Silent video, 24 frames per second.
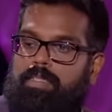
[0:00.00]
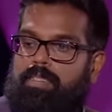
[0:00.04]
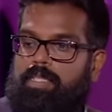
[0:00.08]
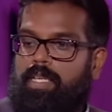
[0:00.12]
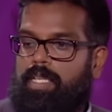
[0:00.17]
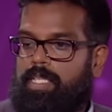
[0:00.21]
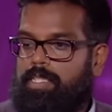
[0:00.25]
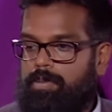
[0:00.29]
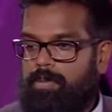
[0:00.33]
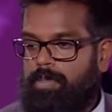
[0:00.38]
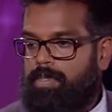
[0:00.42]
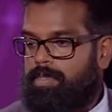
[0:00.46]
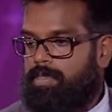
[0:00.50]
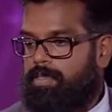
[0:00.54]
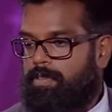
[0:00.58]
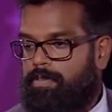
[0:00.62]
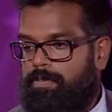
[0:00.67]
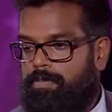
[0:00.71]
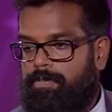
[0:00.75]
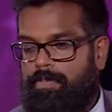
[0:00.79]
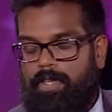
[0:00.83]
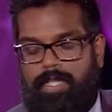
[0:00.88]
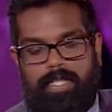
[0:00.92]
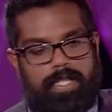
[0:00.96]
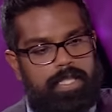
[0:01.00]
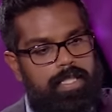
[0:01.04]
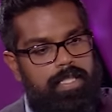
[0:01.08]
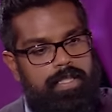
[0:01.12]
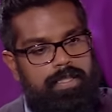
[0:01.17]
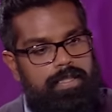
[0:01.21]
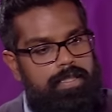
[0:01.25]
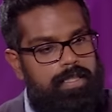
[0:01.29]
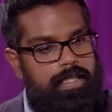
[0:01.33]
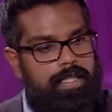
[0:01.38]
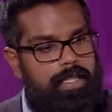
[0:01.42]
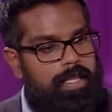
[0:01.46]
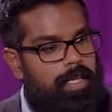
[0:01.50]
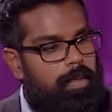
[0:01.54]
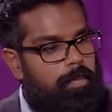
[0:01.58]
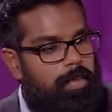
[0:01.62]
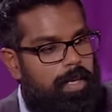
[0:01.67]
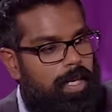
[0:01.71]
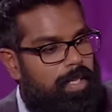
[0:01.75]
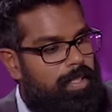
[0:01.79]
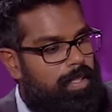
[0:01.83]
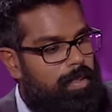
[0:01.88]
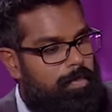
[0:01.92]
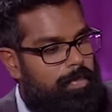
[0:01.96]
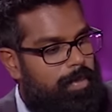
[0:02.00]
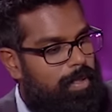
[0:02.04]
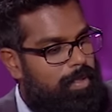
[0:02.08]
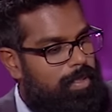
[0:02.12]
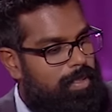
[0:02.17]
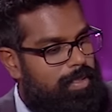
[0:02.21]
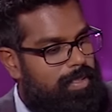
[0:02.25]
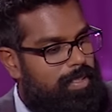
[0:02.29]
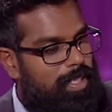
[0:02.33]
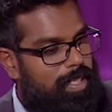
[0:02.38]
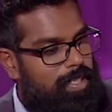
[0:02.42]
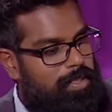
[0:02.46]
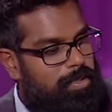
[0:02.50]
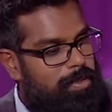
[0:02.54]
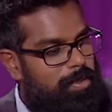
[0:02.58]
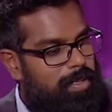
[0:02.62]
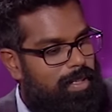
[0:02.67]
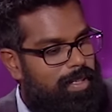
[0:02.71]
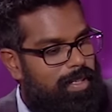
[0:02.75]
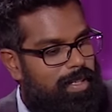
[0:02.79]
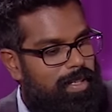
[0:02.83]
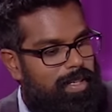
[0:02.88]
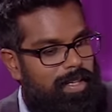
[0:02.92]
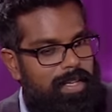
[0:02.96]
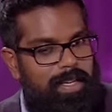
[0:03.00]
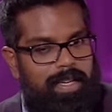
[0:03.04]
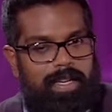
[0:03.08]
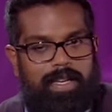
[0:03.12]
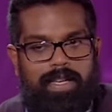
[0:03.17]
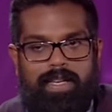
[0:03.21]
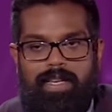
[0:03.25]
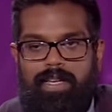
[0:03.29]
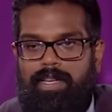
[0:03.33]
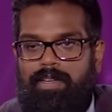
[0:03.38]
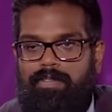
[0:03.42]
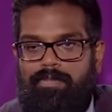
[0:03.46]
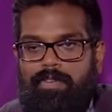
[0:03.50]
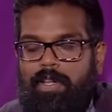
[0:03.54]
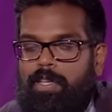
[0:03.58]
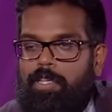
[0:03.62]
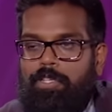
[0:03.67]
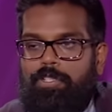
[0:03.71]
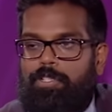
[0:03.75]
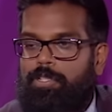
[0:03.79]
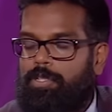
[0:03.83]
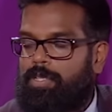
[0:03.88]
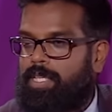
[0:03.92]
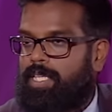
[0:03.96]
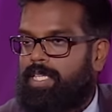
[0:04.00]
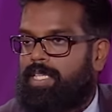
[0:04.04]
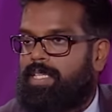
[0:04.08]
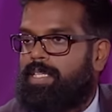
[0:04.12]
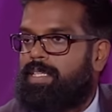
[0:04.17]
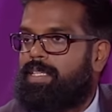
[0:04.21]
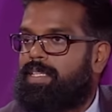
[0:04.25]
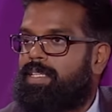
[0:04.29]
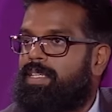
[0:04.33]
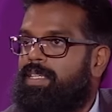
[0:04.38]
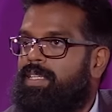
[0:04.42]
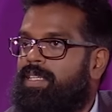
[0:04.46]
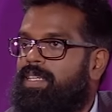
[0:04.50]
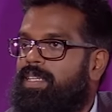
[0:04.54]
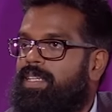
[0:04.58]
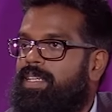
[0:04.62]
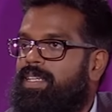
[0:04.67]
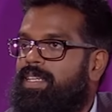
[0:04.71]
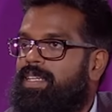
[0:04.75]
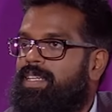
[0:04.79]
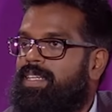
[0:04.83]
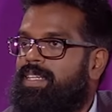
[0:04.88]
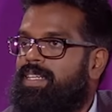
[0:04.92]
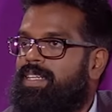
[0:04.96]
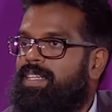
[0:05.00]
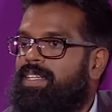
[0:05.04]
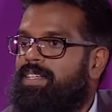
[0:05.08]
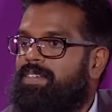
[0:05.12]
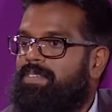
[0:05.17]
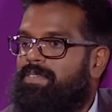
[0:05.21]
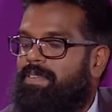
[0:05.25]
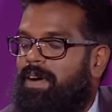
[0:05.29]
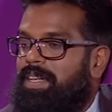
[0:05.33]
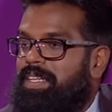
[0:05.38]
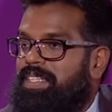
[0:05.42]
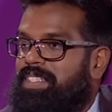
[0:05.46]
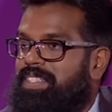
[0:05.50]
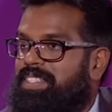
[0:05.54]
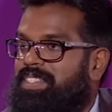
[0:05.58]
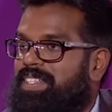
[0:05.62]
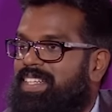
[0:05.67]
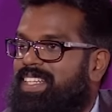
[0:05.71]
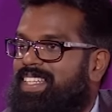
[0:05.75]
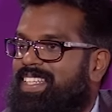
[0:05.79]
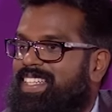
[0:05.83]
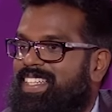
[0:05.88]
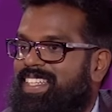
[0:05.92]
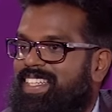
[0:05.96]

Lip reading: checks was? The funniest thing about the Ebola checks, right? Voluntary. Voluntary.